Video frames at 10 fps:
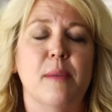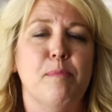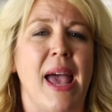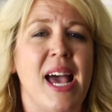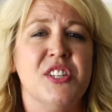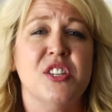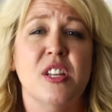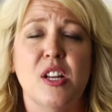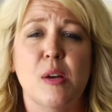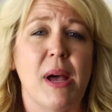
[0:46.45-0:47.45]

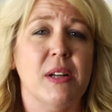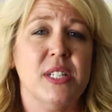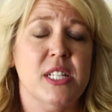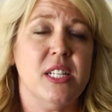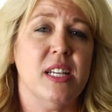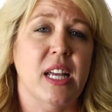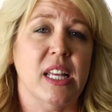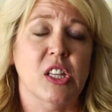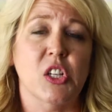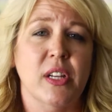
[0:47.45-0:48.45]
passionate about teaching
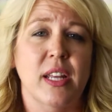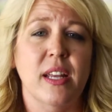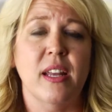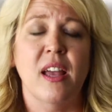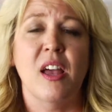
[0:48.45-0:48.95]
and learning.